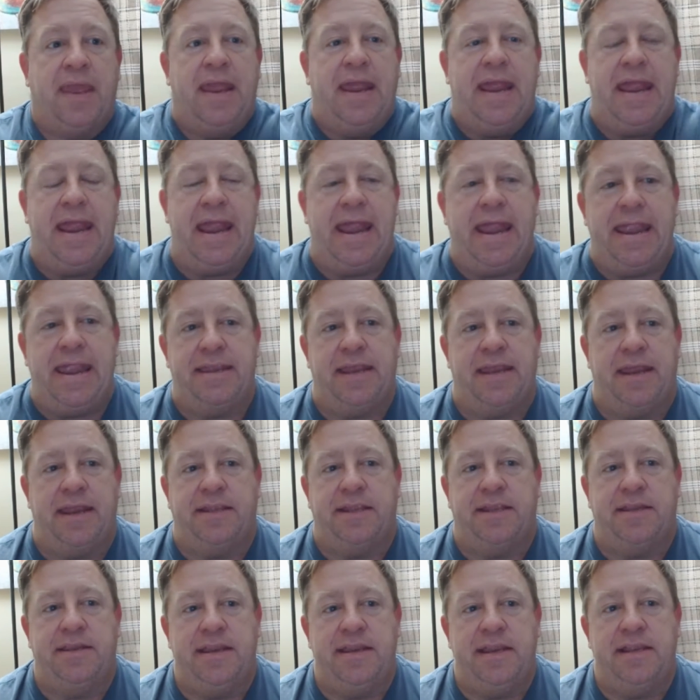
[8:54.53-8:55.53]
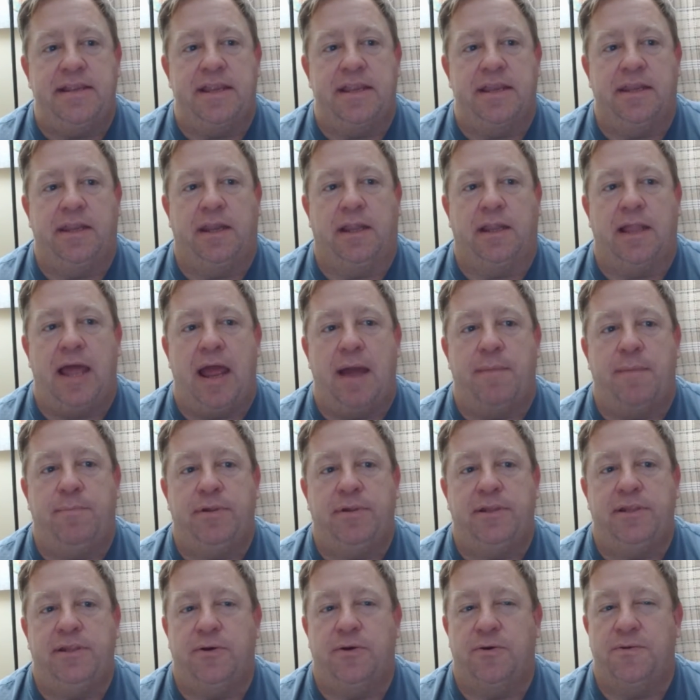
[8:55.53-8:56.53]
It's a decent little
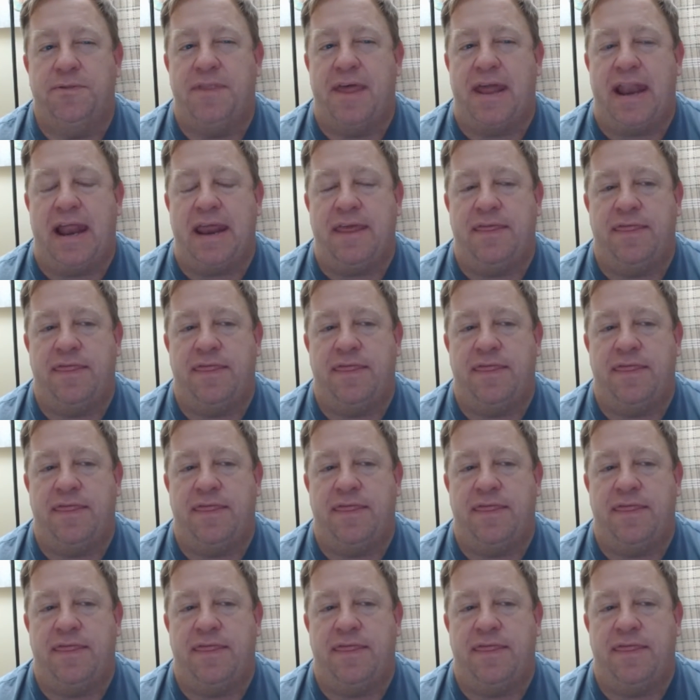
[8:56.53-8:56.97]
episode that I